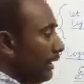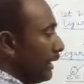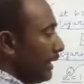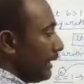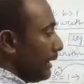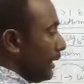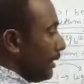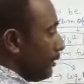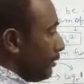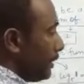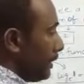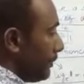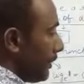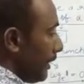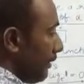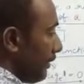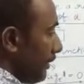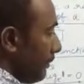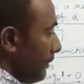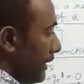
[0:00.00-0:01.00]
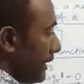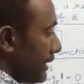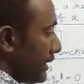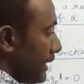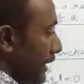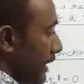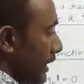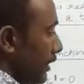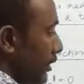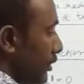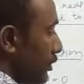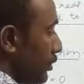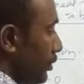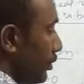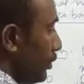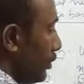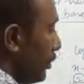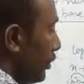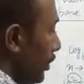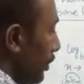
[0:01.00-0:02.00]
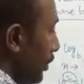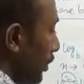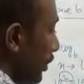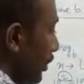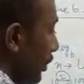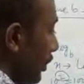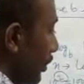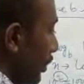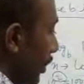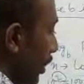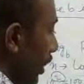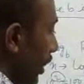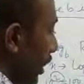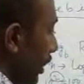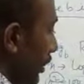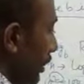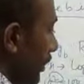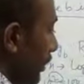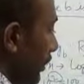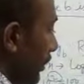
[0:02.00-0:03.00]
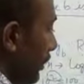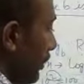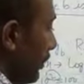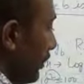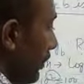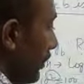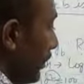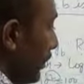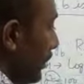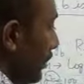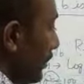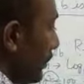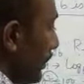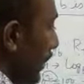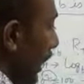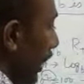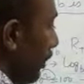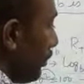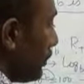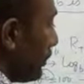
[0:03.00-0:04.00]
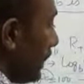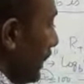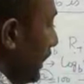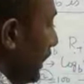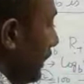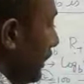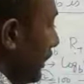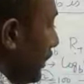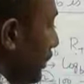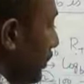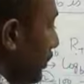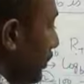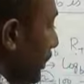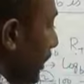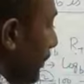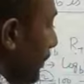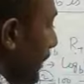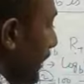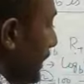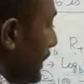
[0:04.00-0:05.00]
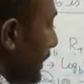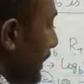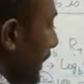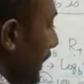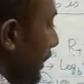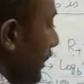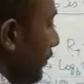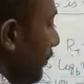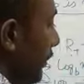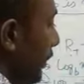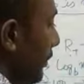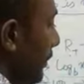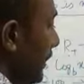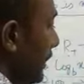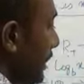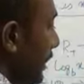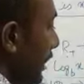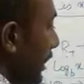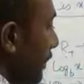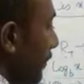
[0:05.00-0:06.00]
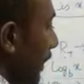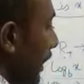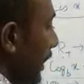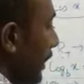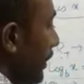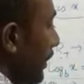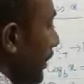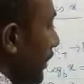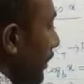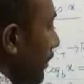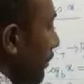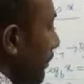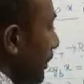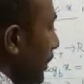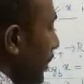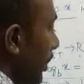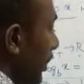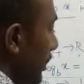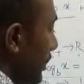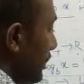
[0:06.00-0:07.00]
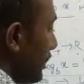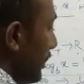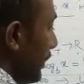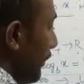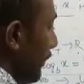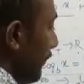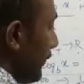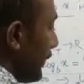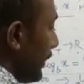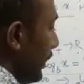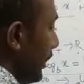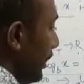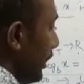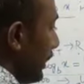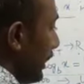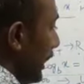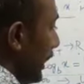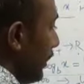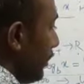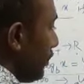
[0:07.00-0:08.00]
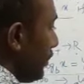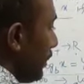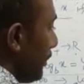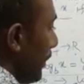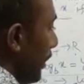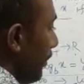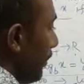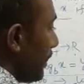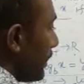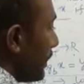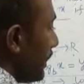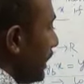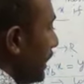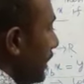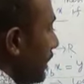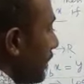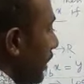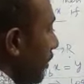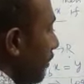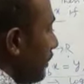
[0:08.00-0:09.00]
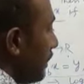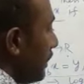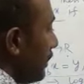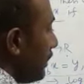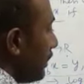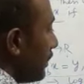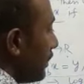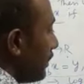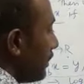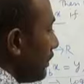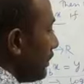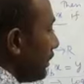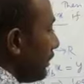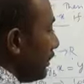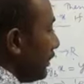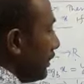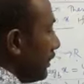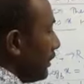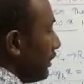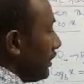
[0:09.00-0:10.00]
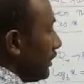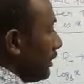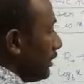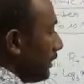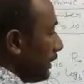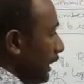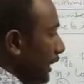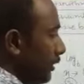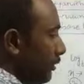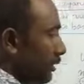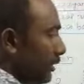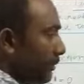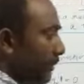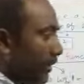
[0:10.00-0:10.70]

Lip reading: 100 to the power base 10 is 2, log 1000 to the base 10 will be 3. Why? Because 10 to the power 3 is 1000. 10 to the